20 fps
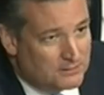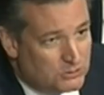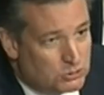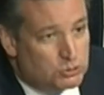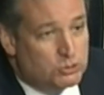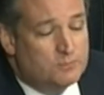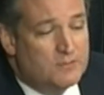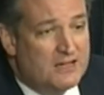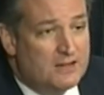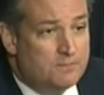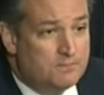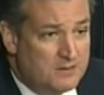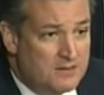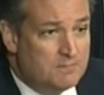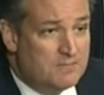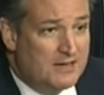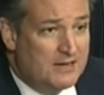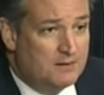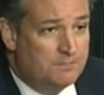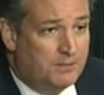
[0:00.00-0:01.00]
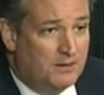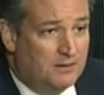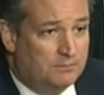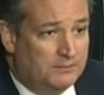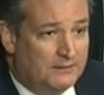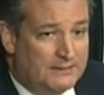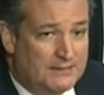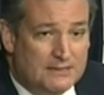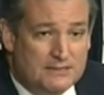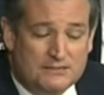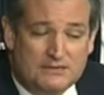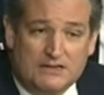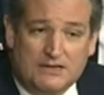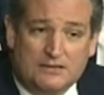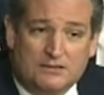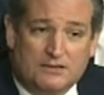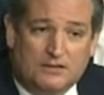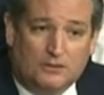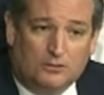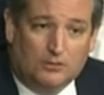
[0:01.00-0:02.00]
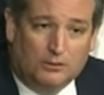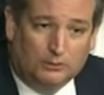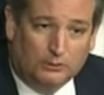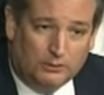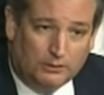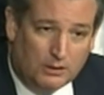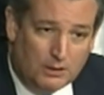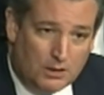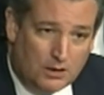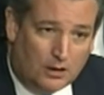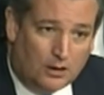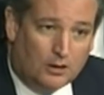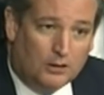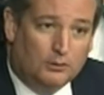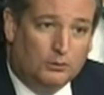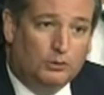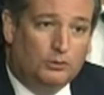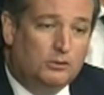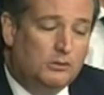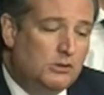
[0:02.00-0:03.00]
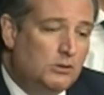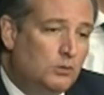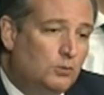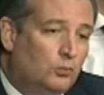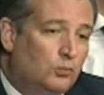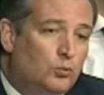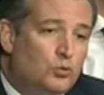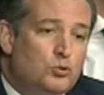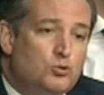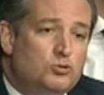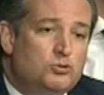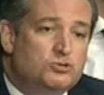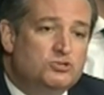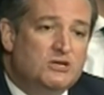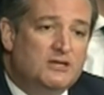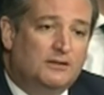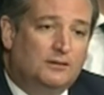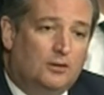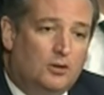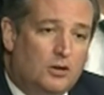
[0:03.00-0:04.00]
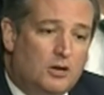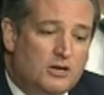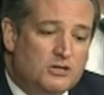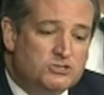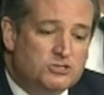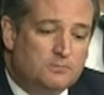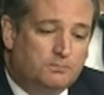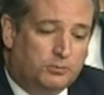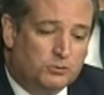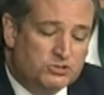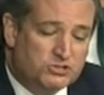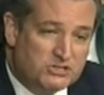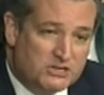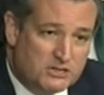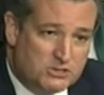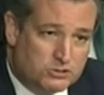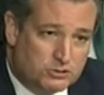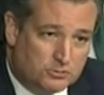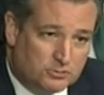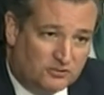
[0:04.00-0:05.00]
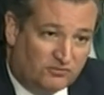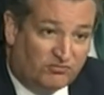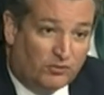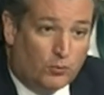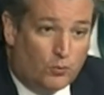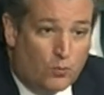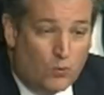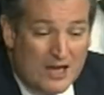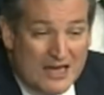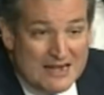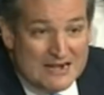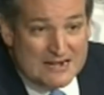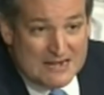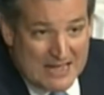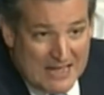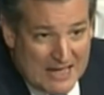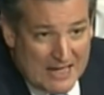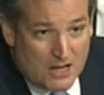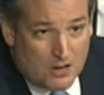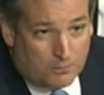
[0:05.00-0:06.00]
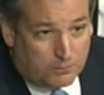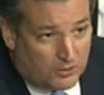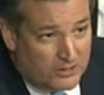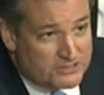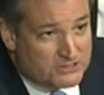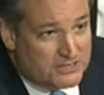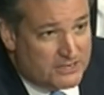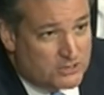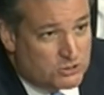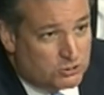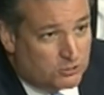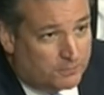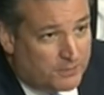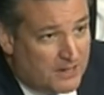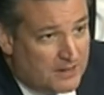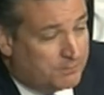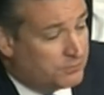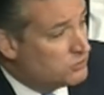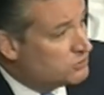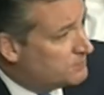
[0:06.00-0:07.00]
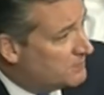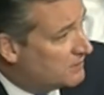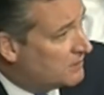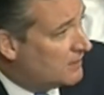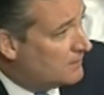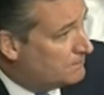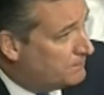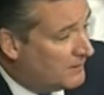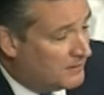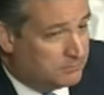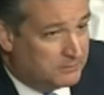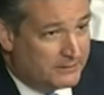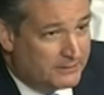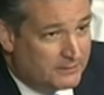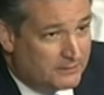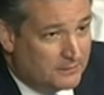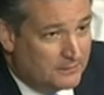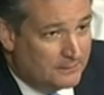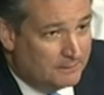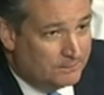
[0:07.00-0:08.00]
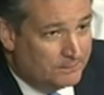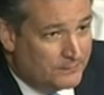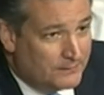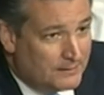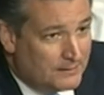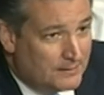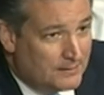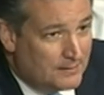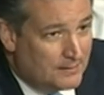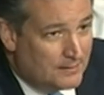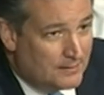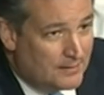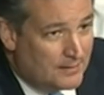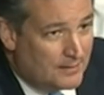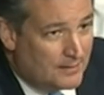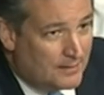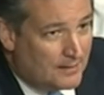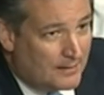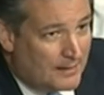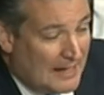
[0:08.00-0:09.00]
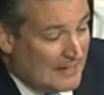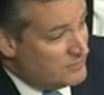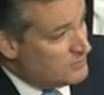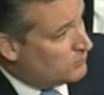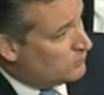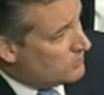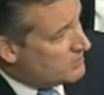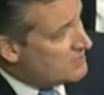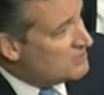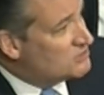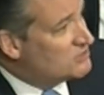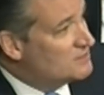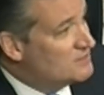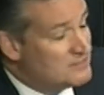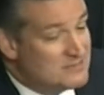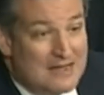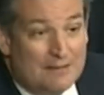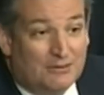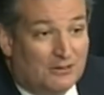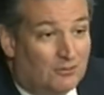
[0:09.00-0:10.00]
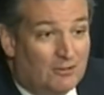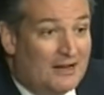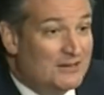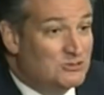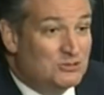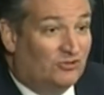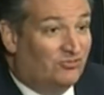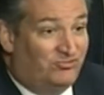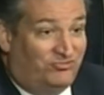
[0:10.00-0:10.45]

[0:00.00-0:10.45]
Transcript: to be made public. Indeed, there are rules and laws and procedures for when and how presidential papers become public. And the reason the Democrats are